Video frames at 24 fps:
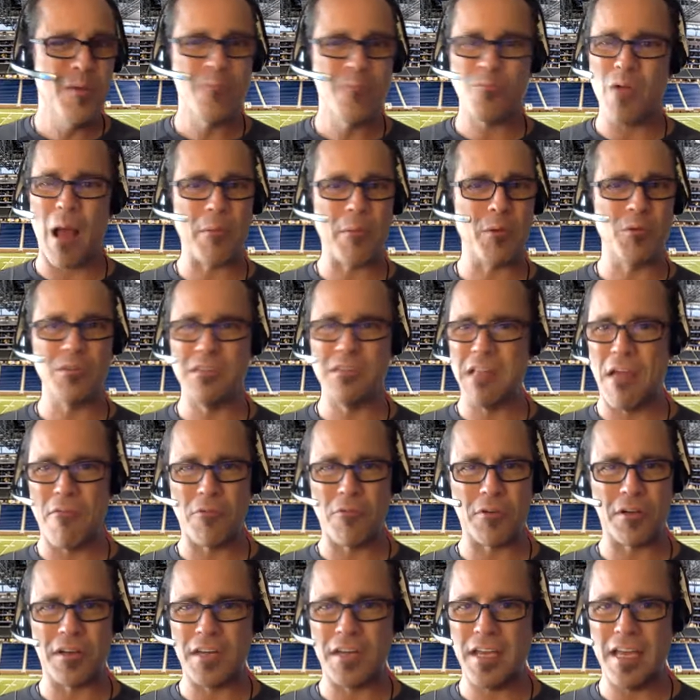probably was never
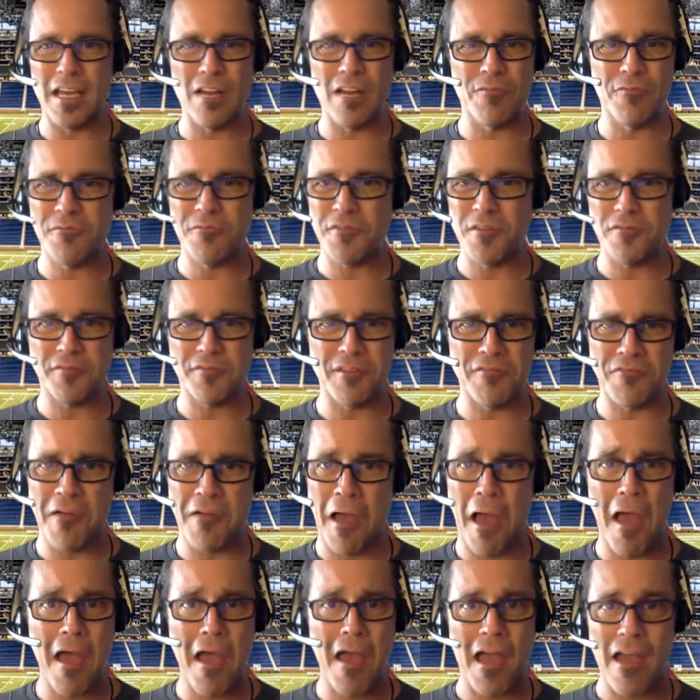going to hit it from
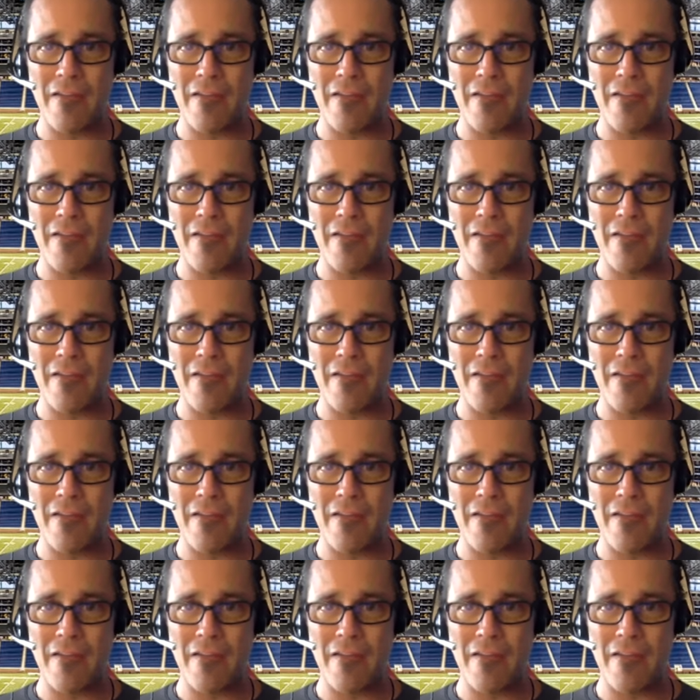55,